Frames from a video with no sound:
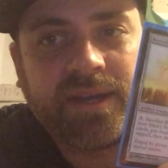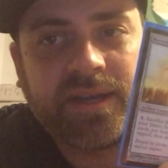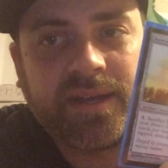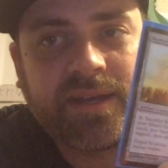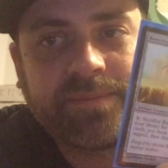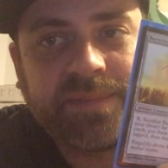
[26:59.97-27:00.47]

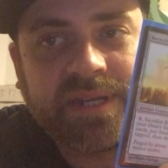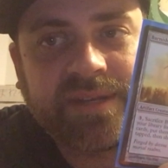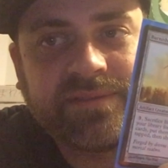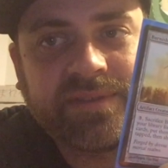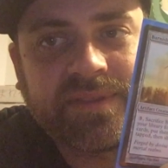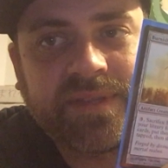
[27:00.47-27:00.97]
I mean,
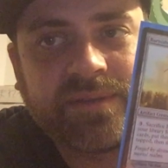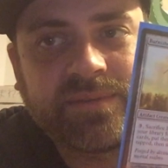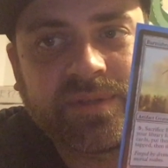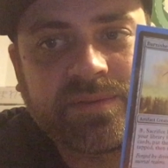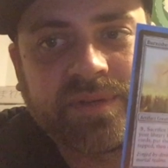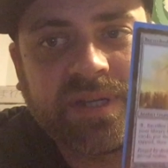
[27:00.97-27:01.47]
I even think
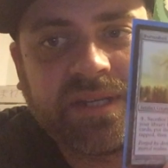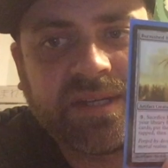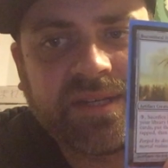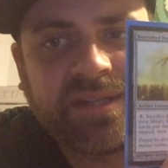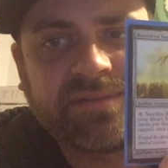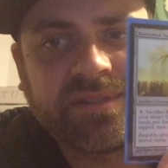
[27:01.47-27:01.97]
green
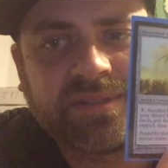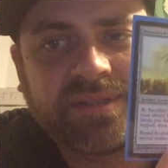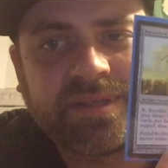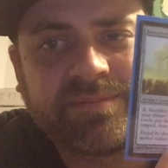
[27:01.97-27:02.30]
it even